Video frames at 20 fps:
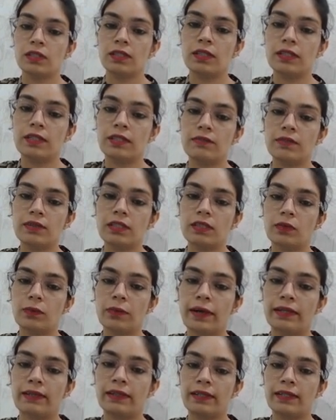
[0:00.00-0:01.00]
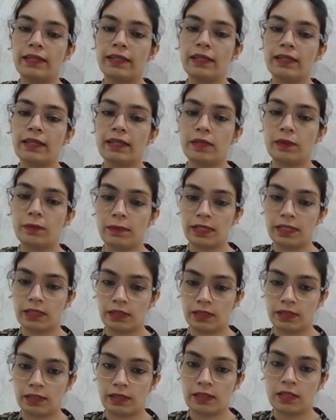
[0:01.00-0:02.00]
the given quadratic
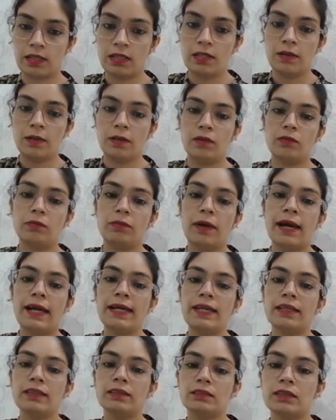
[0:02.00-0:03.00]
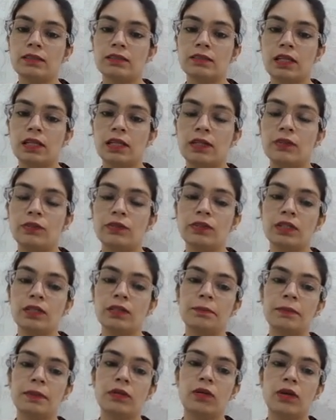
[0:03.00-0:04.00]
equation. Why is the
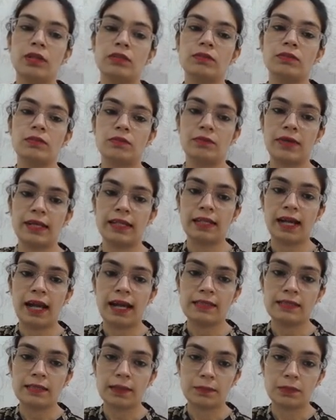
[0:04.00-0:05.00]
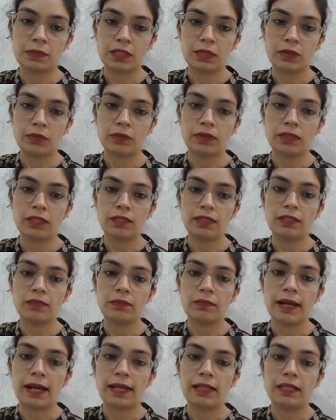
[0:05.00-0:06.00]
solution? Because when I substituted
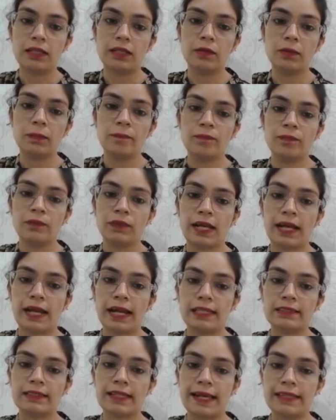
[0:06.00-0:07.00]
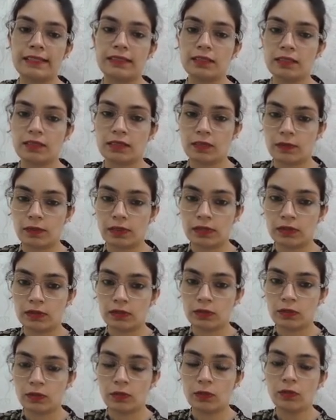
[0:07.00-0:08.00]
the value as x is
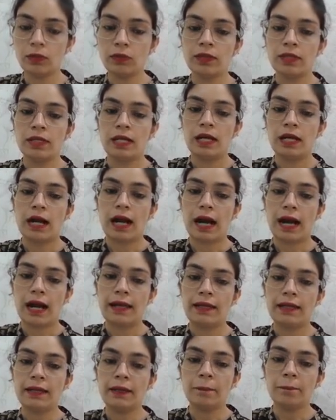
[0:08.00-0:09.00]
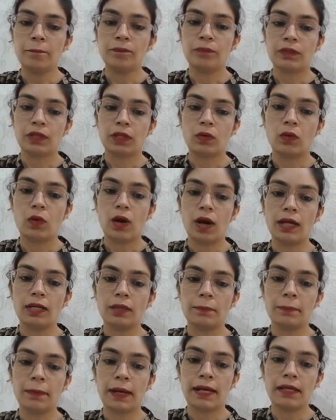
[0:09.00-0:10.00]
equals to 2, I
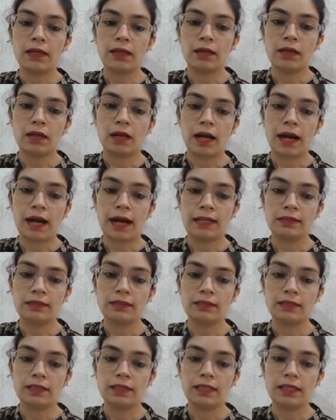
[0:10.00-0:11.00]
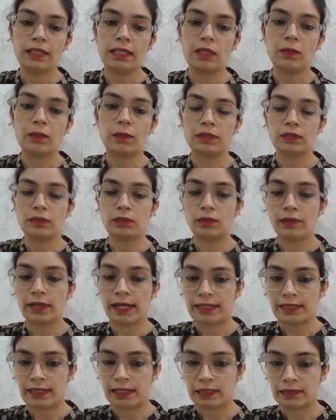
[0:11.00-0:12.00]
got my answer equals to
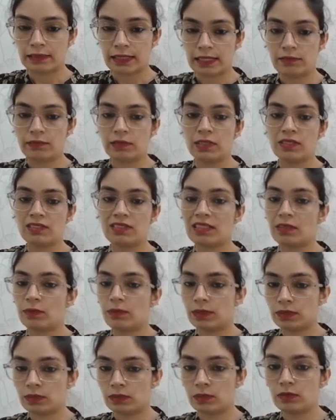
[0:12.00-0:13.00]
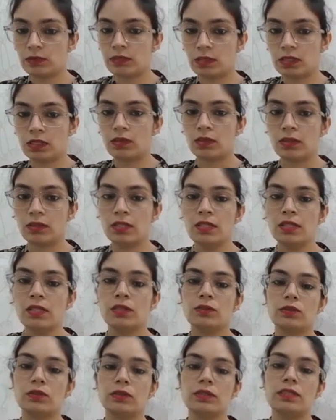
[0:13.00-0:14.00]
right hand side, which is equals to 0.
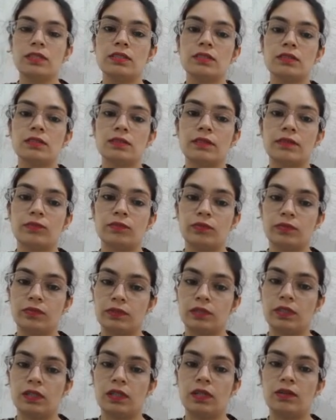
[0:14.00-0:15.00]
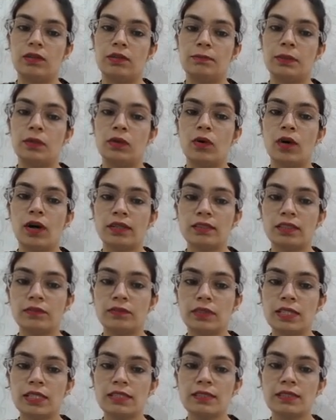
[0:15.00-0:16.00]
So this because
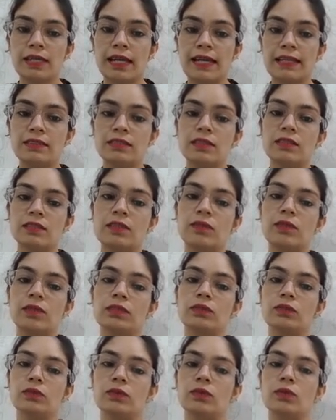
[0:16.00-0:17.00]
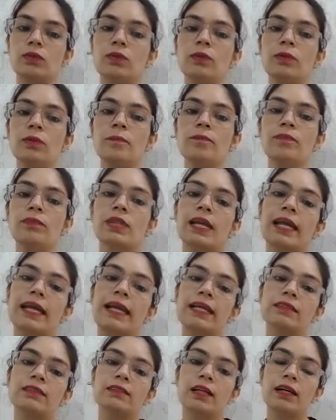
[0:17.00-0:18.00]
of this x is equals to 2
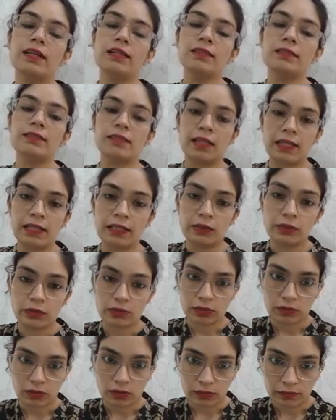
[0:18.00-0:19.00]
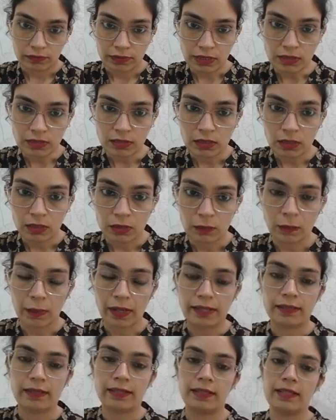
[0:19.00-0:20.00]
is a solution of this
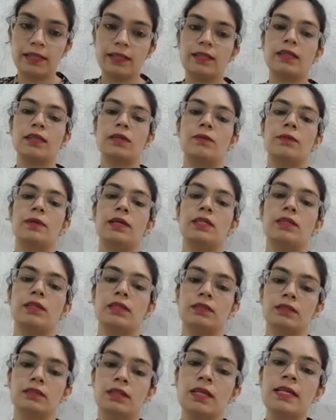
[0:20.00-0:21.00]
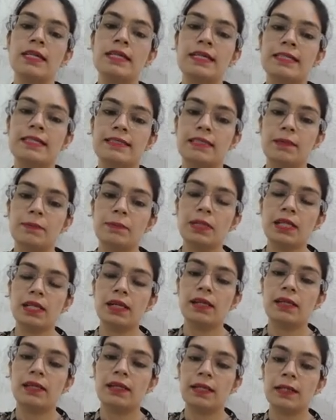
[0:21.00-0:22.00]
quadratic equations.
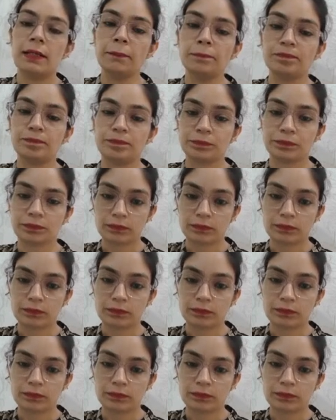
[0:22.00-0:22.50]
Similarly